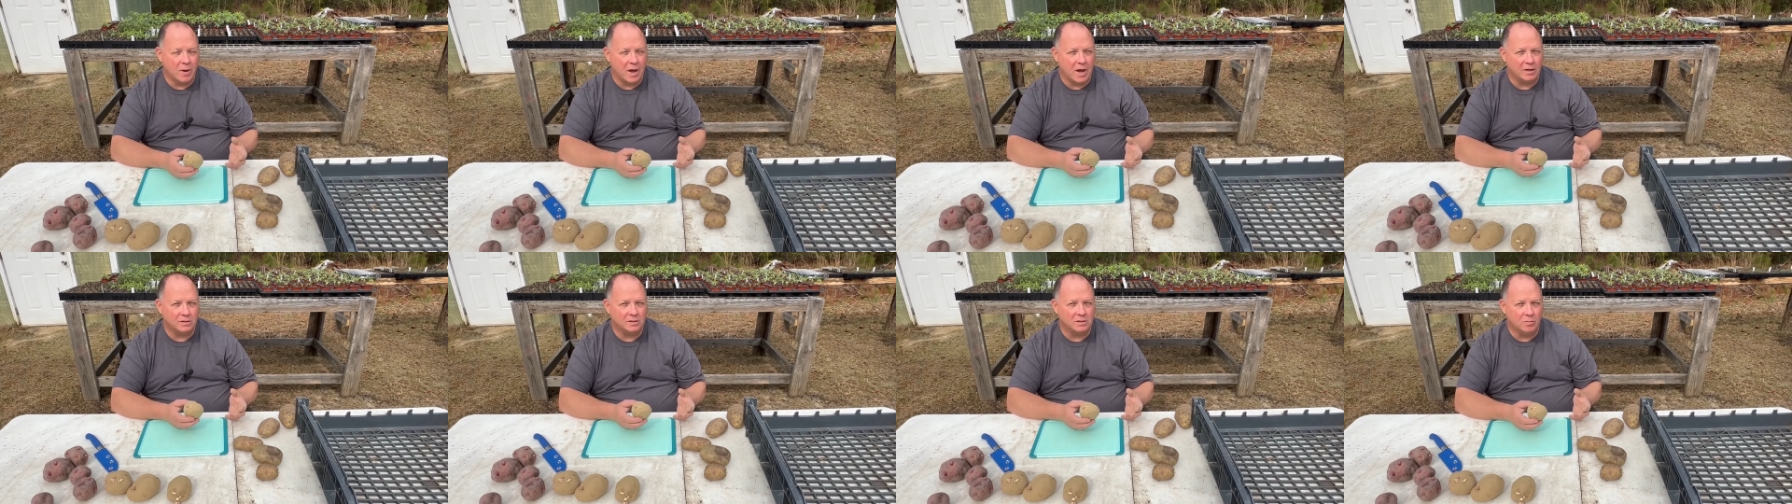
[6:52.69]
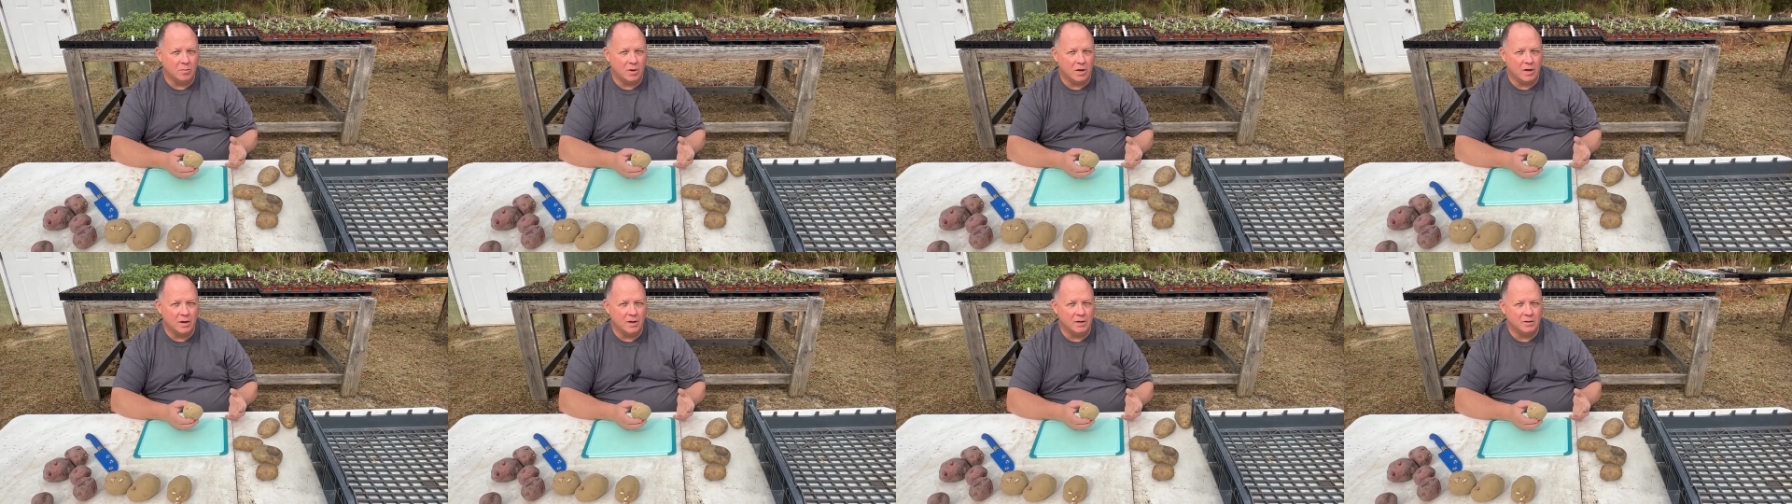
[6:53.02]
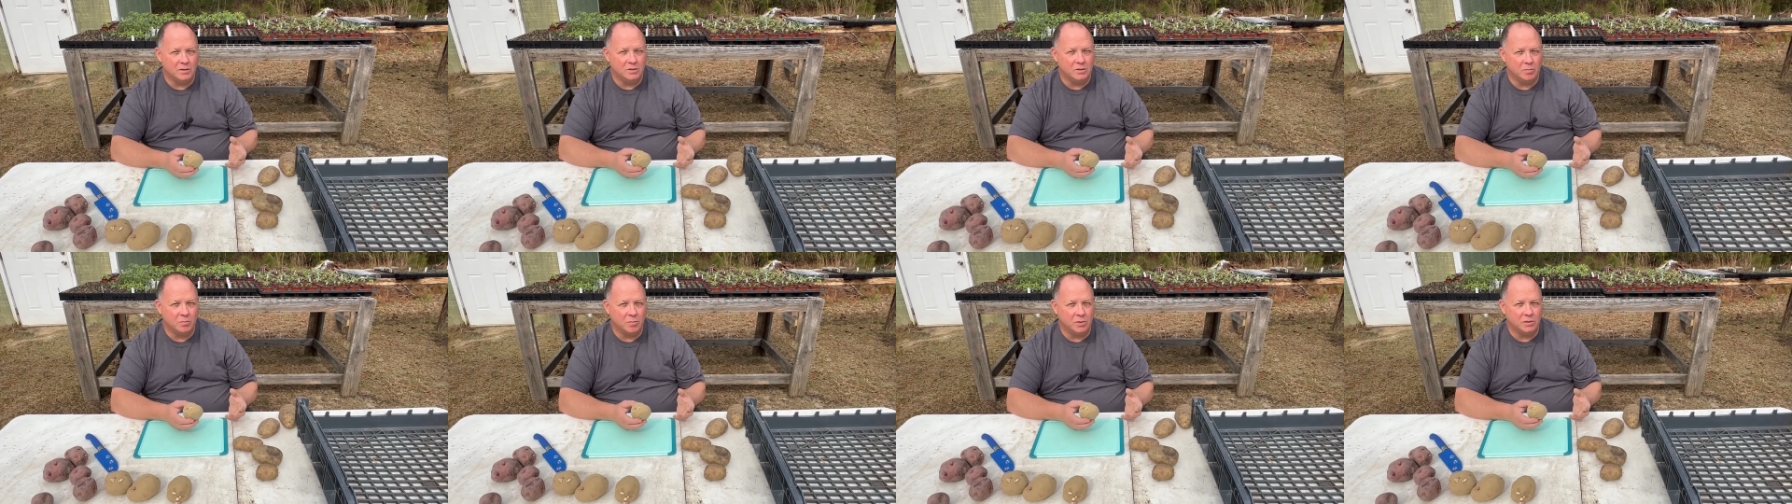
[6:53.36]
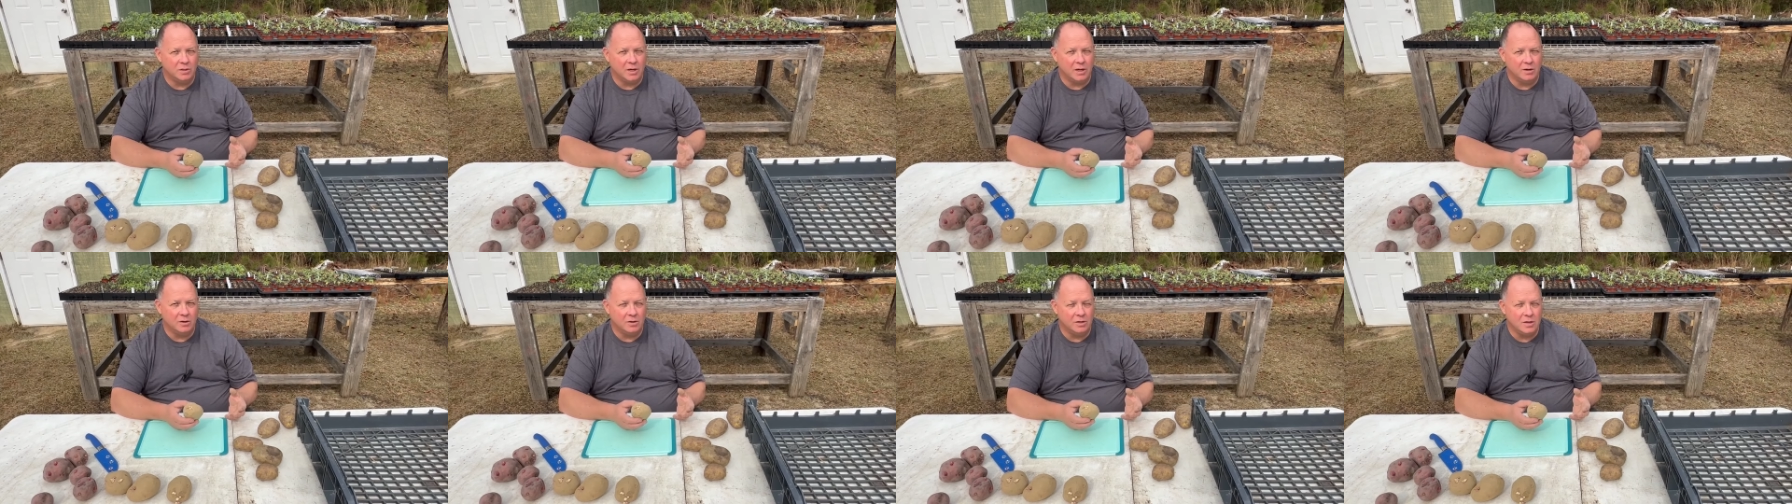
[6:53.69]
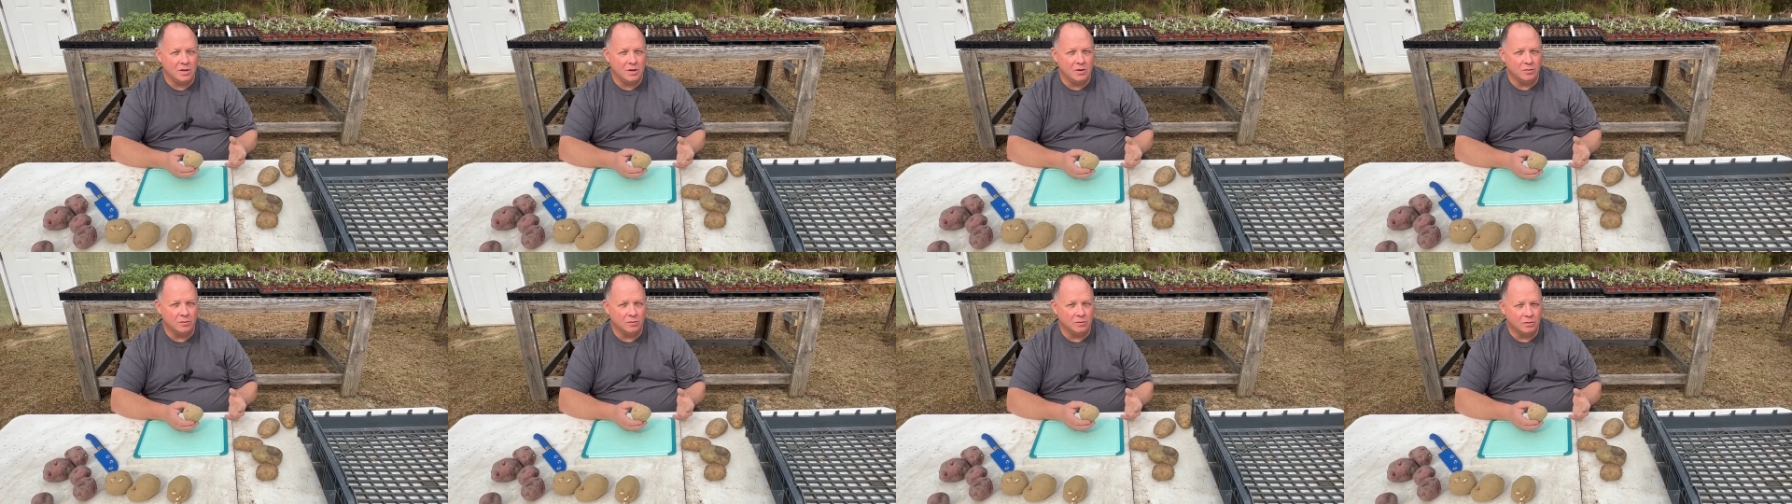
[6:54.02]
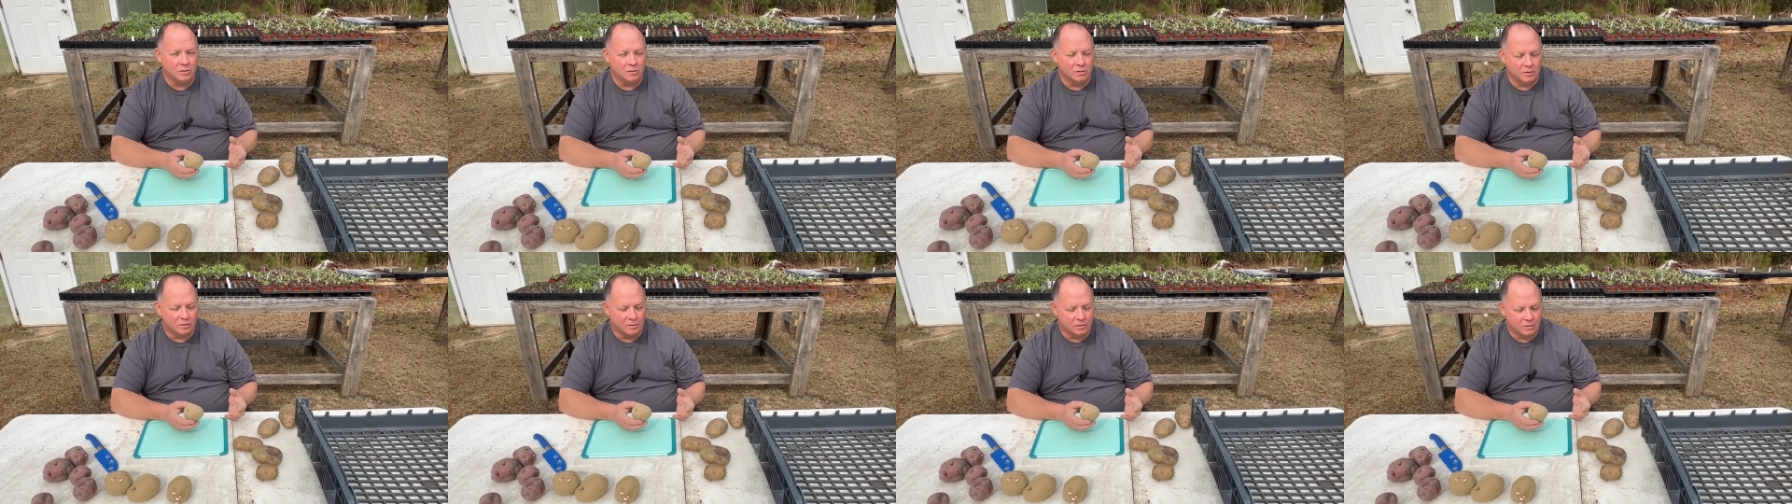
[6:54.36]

maximize your potato yield.